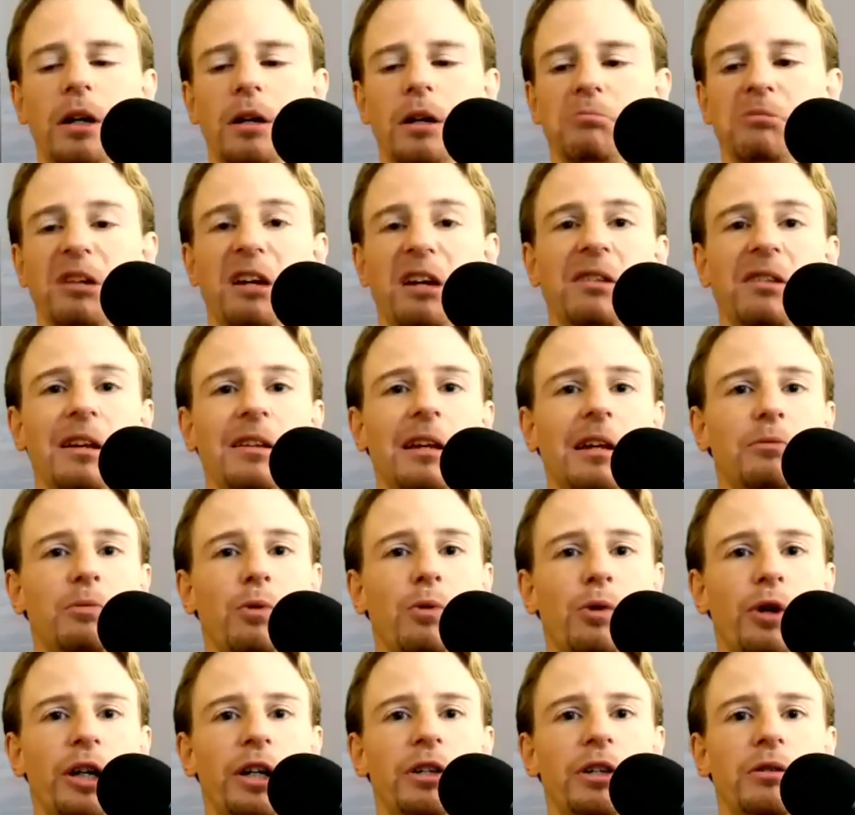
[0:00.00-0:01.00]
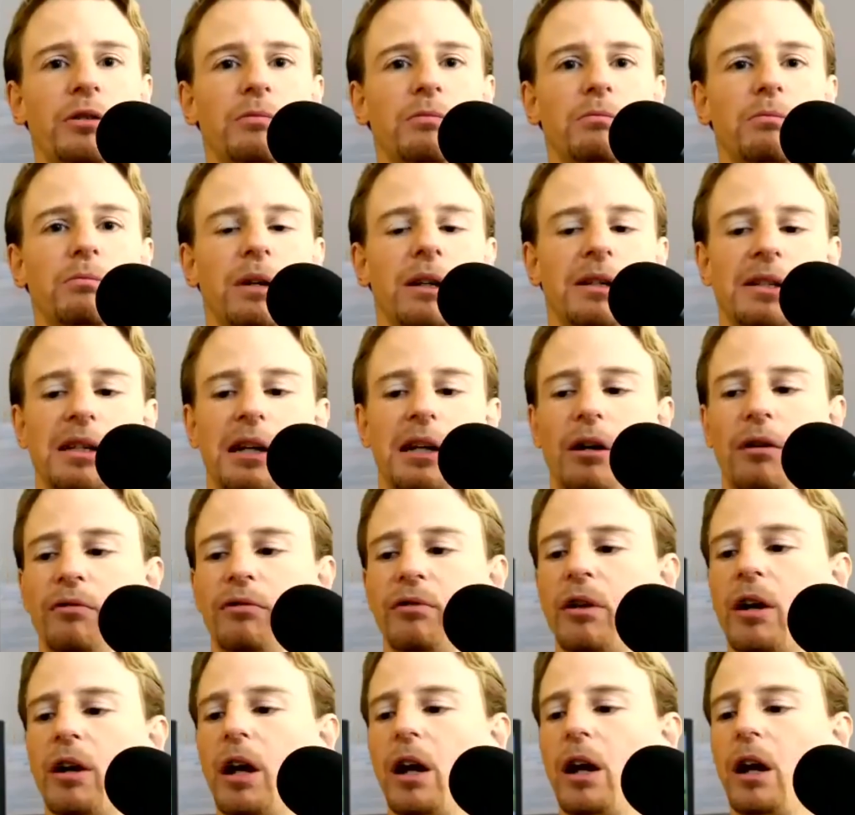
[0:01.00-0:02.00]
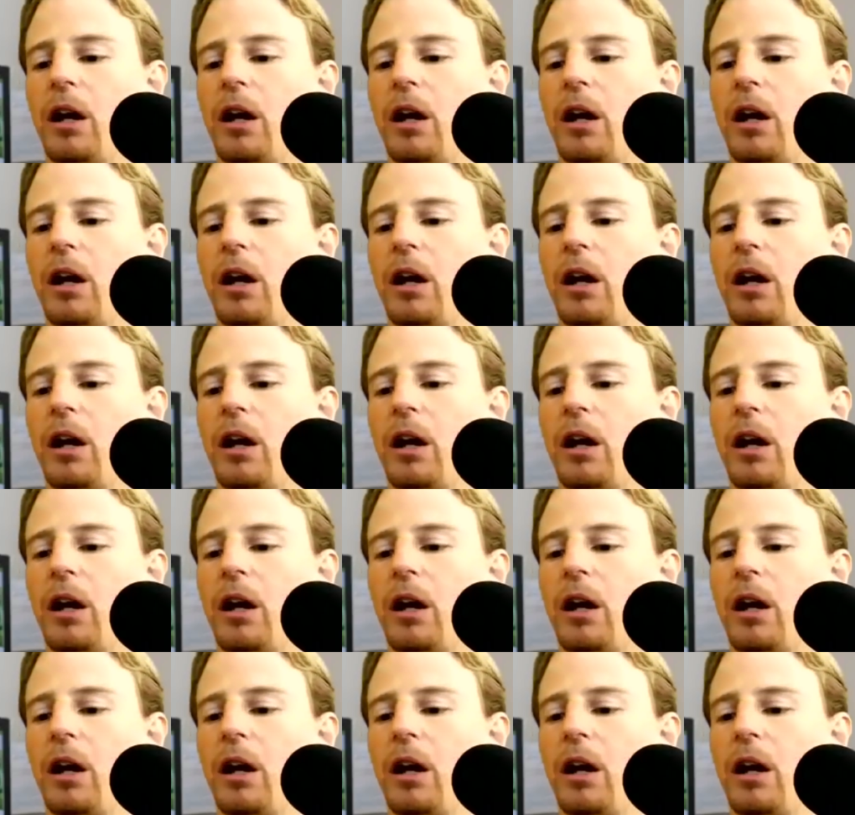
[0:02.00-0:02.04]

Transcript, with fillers: have nothing that worried myself